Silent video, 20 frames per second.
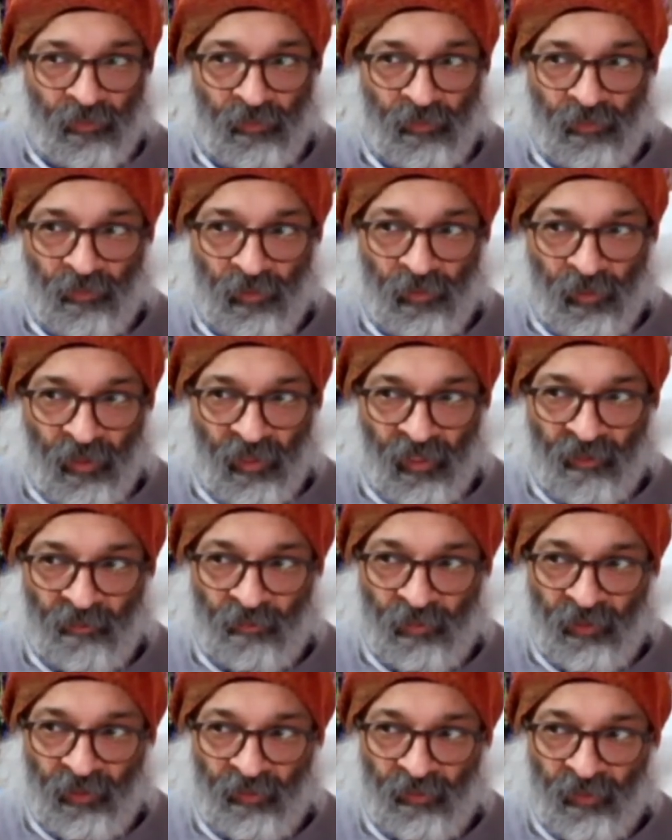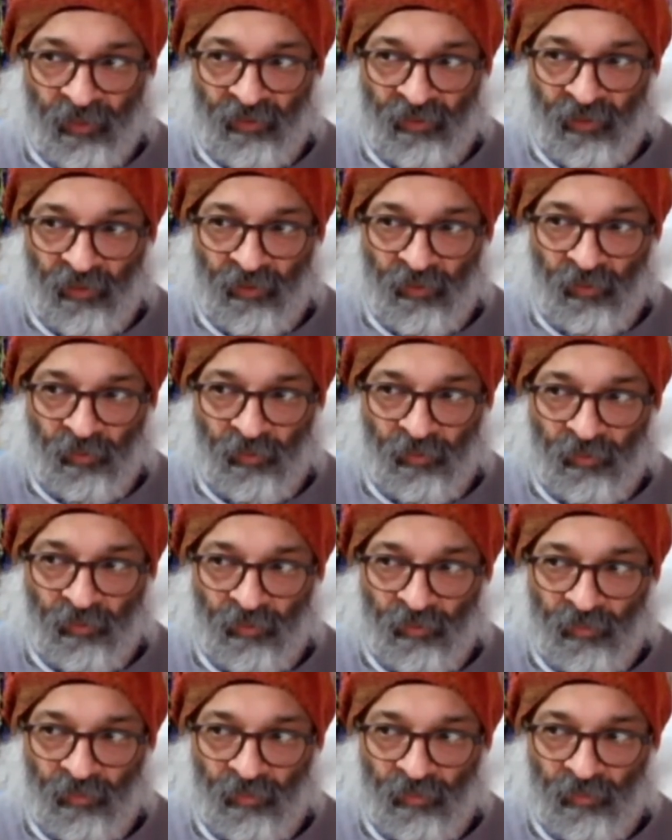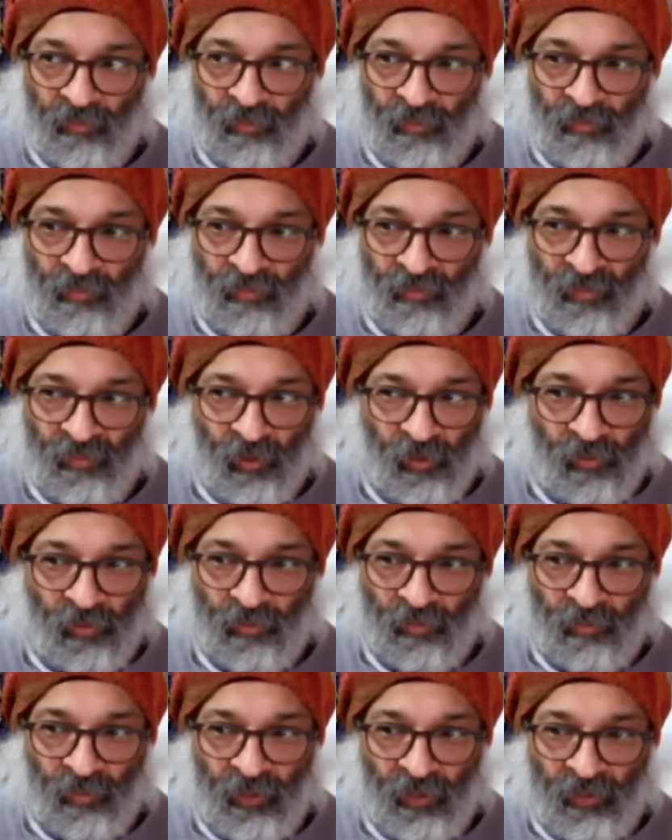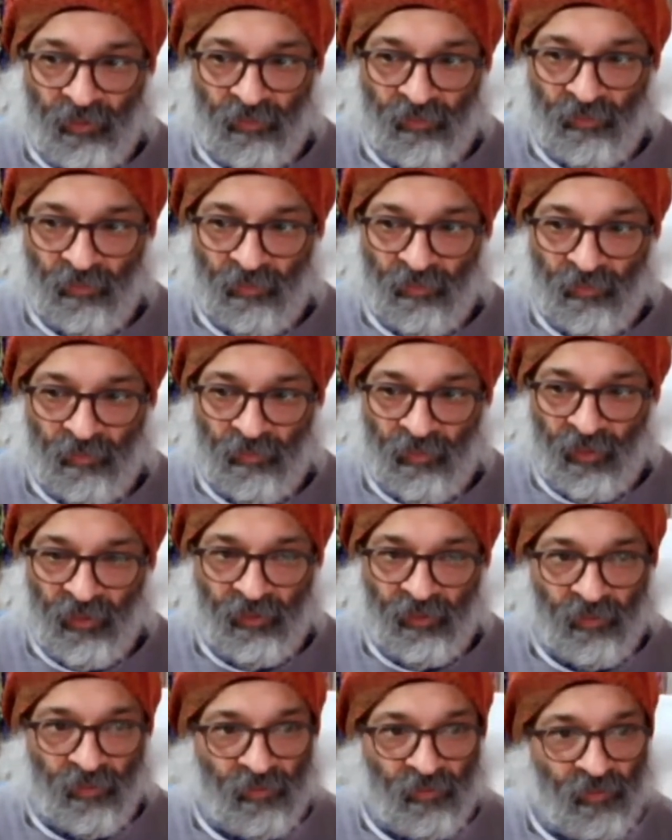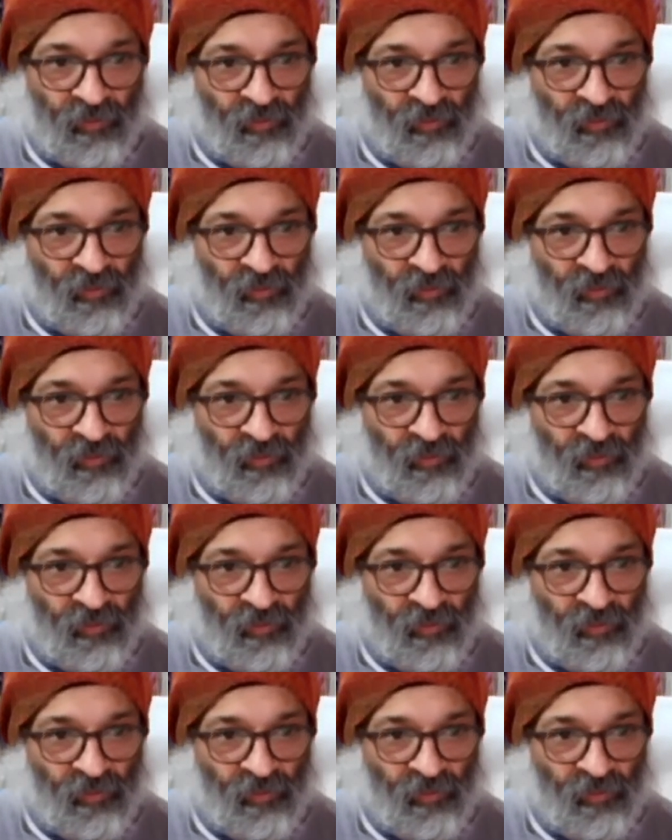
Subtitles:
do I have beeswax at home? No, I don't.